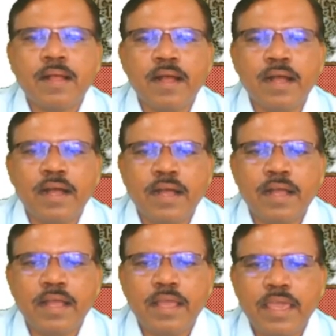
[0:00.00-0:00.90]

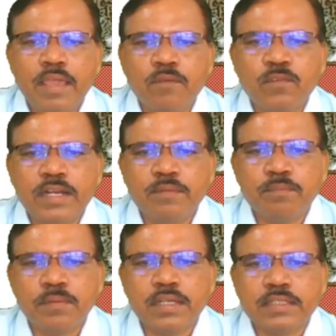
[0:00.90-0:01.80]
a1
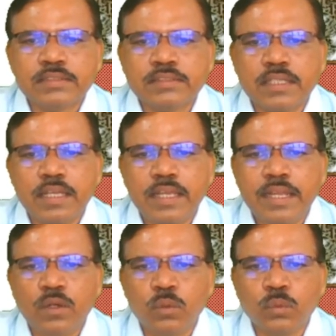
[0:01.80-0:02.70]
plus
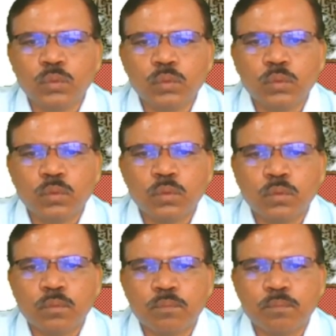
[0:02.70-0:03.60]
a2
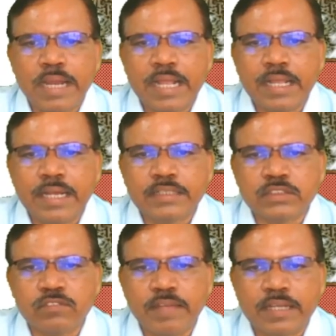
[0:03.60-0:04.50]
bracket
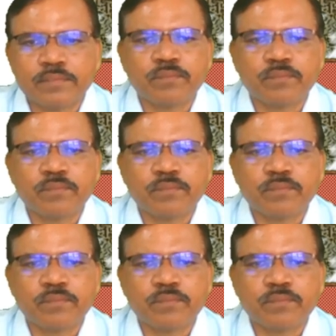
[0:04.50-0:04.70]
square.